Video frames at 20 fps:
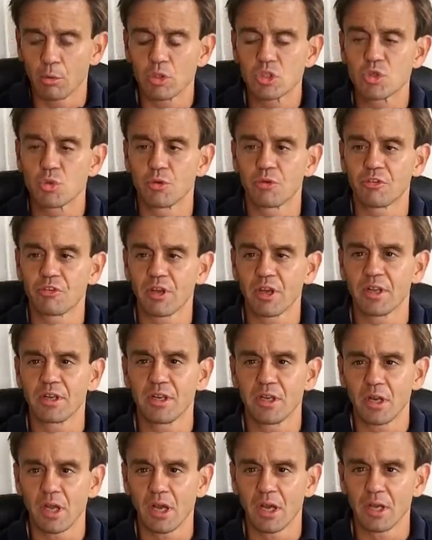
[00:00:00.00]
which was
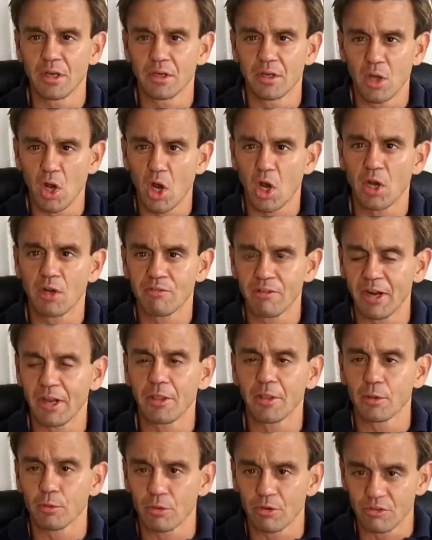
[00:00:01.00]

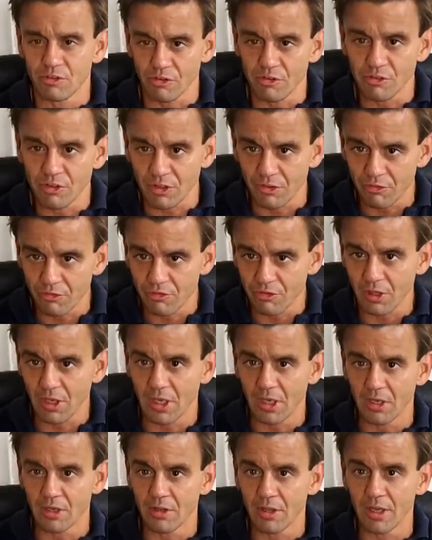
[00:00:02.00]
non-violent resistance.
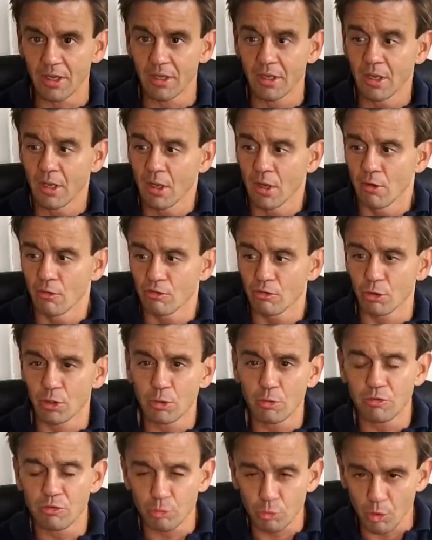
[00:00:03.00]
And uh, so
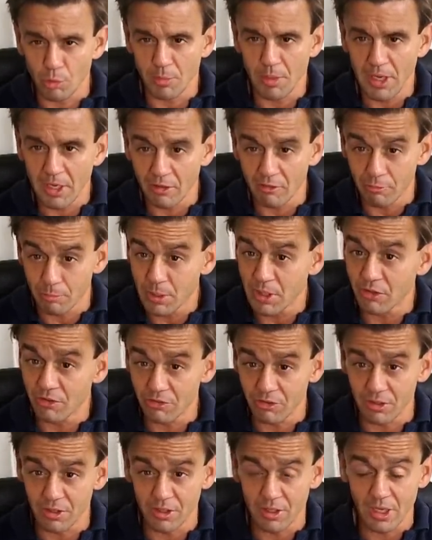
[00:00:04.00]
he was a real man of
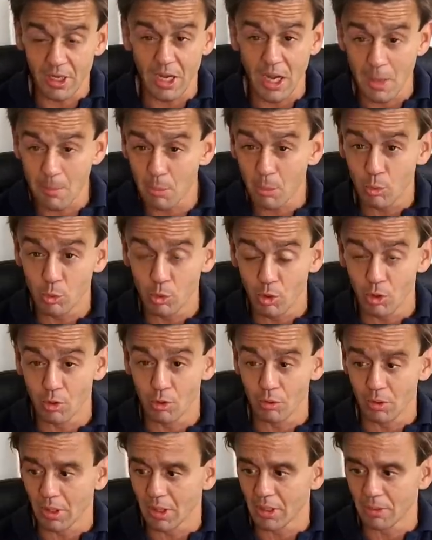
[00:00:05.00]
peace, and uh, I'm a real
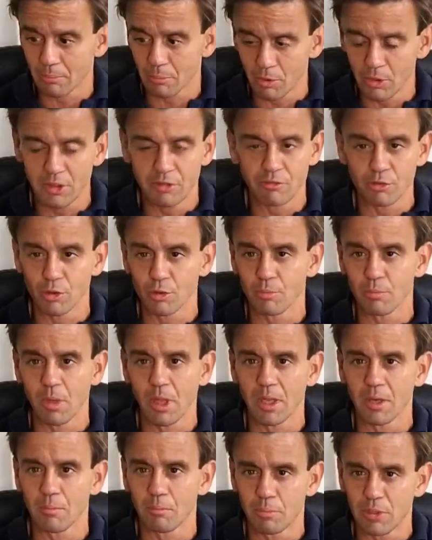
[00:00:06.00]
believer in,
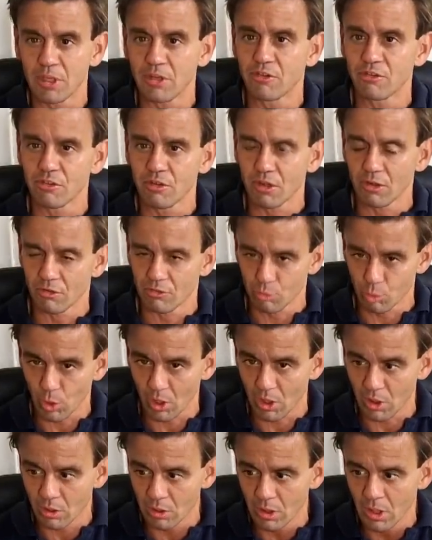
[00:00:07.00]
in, peace as
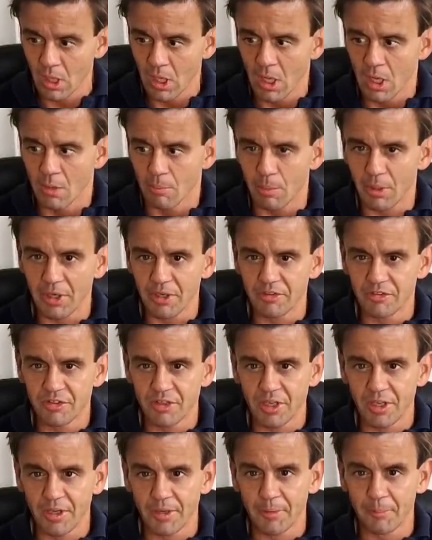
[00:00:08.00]
well. But
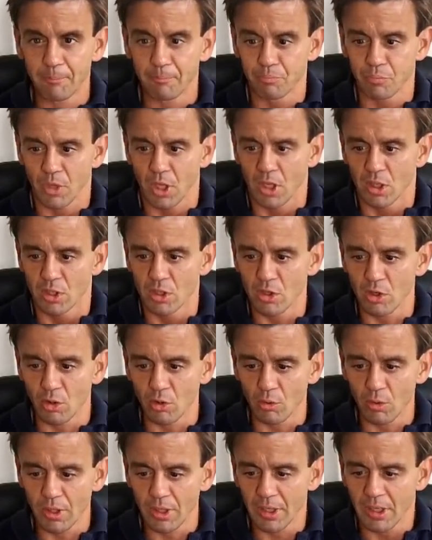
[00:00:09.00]
um, you
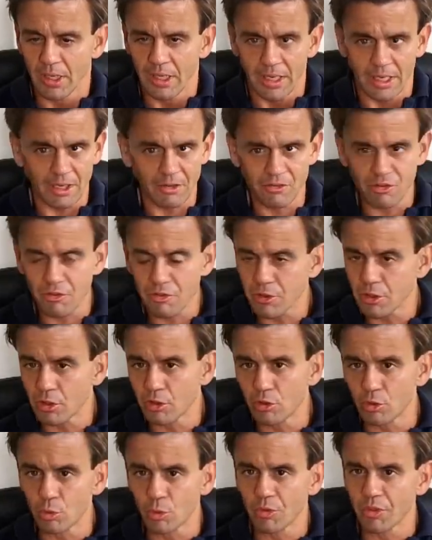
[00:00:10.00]
know, it has nothing
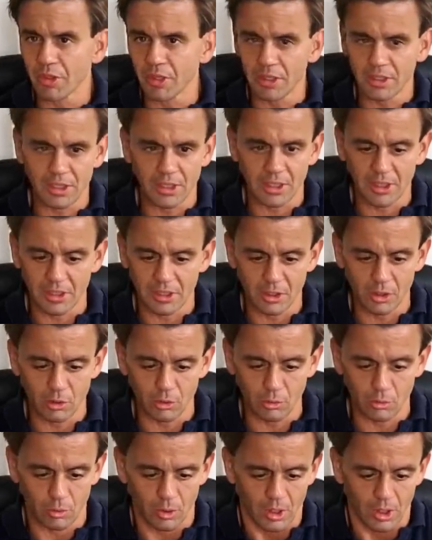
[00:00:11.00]
to do with like you
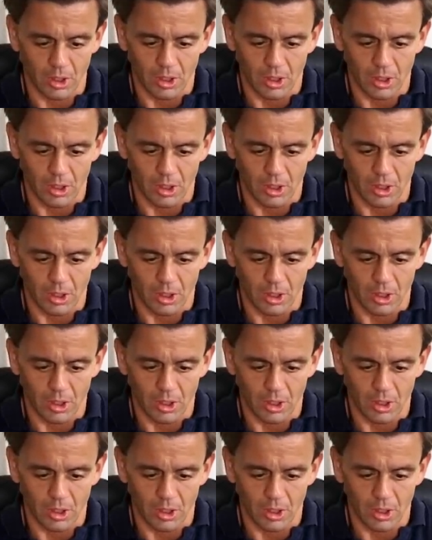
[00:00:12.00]
know